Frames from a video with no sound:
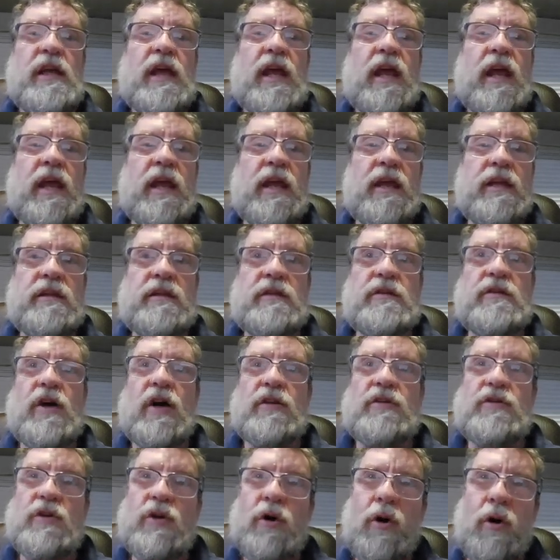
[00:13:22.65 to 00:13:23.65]
It
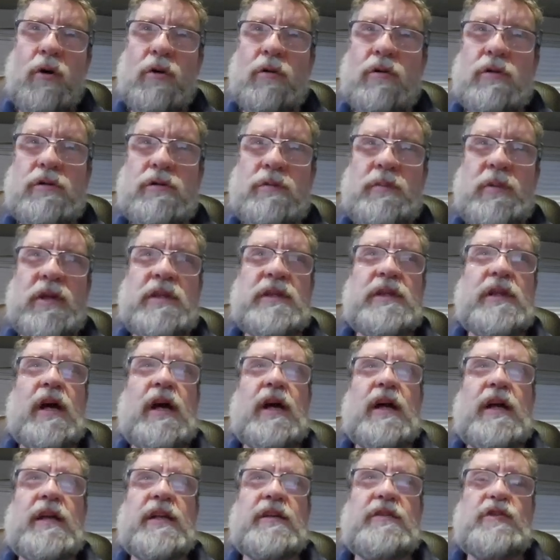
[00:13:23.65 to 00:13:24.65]
got cold, but
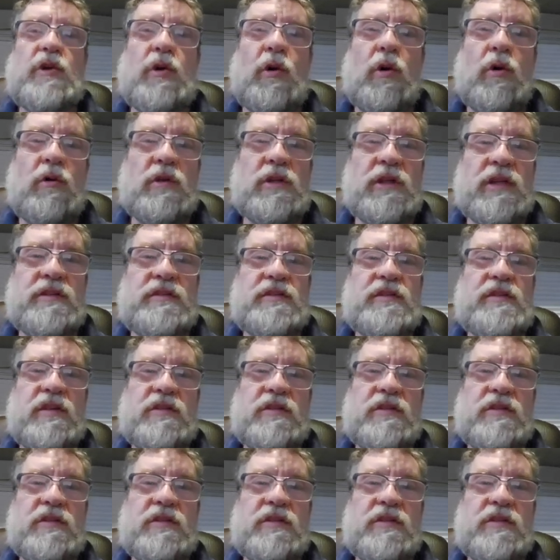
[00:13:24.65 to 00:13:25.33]
not as cold as